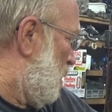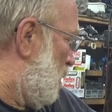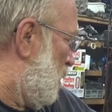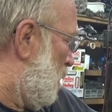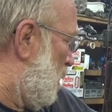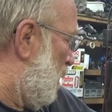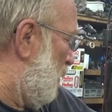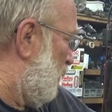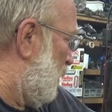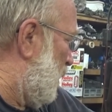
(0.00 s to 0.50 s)

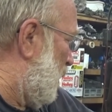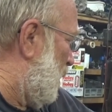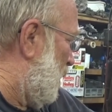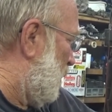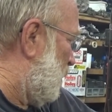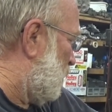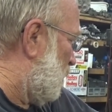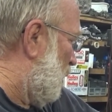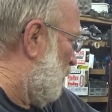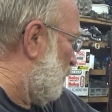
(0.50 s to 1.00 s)

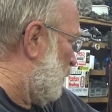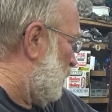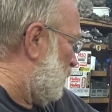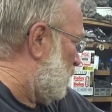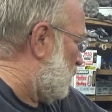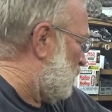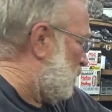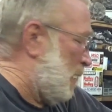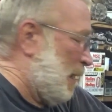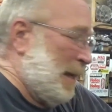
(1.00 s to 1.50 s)
Evidently
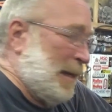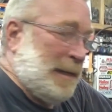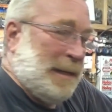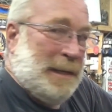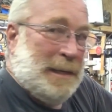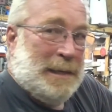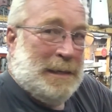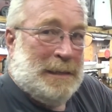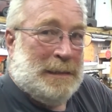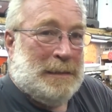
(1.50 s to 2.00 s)
something's
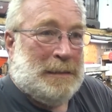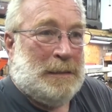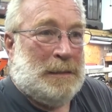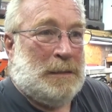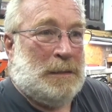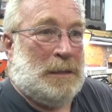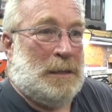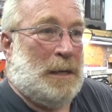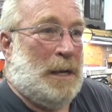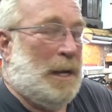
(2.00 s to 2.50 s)
sticking.
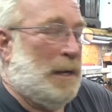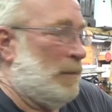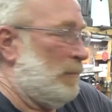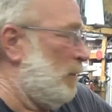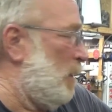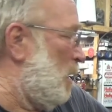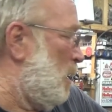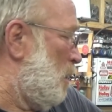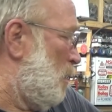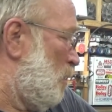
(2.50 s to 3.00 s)
I
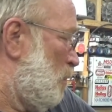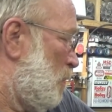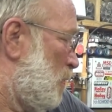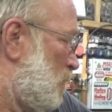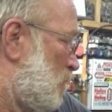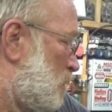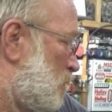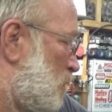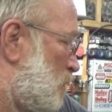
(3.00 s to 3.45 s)
don't know.